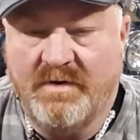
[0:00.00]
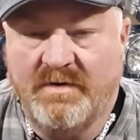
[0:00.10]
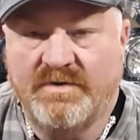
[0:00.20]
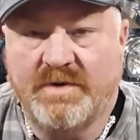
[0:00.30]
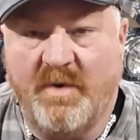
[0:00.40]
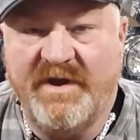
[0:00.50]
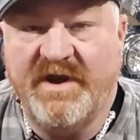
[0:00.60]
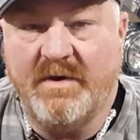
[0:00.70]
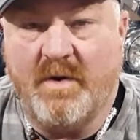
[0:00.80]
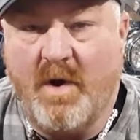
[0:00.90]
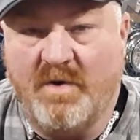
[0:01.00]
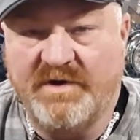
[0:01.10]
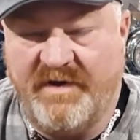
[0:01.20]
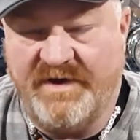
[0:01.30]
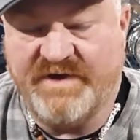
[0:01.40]
So we get a hold
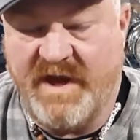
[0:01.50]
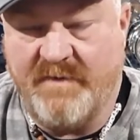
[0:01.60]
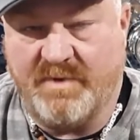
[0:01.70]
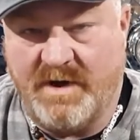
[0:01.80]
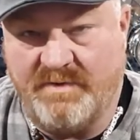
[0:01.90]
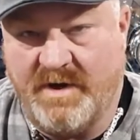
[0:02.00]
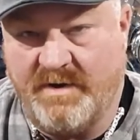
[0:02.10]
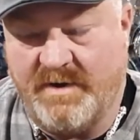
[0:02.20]
of his campground down there.